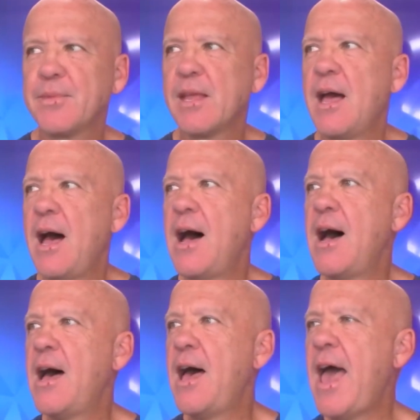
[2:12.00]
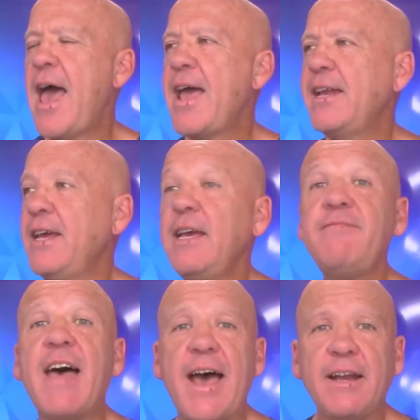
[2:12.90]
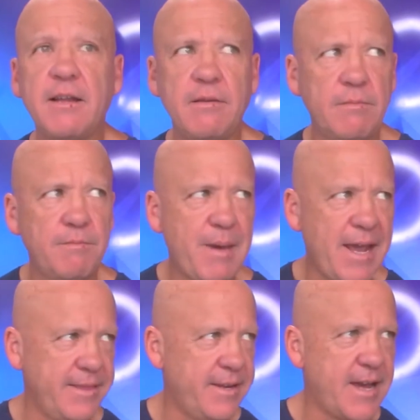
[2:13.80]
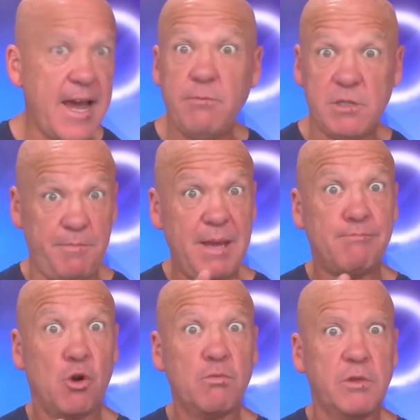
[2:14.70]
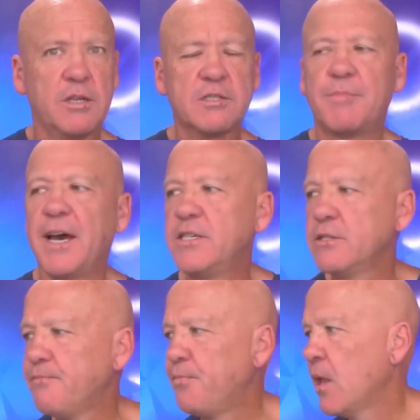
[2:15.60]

And in that, back in the day, it was a big book with lots of pages